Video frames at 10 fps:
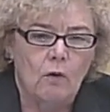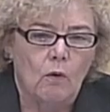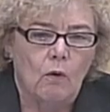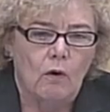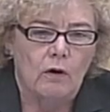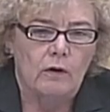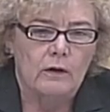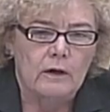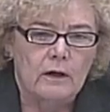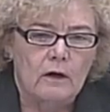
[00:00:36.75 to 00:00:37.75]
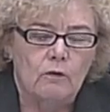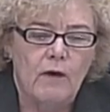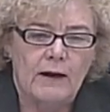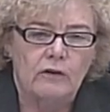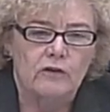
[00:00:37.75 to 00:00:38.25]
or
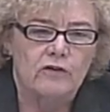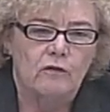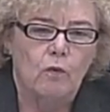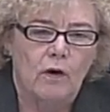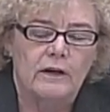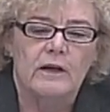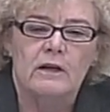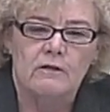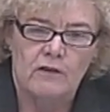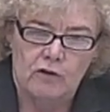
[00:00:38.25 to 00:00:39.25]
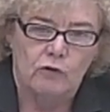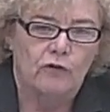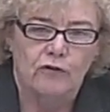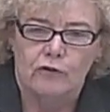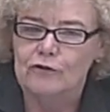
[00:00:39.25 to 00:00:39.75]
records of what an individual
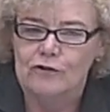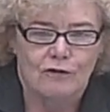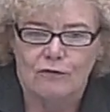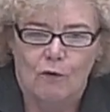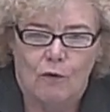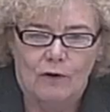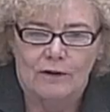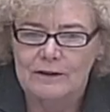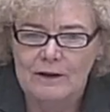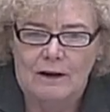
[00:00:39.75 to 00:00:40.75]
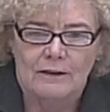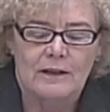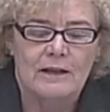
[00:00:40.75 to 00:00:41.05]
searches for on the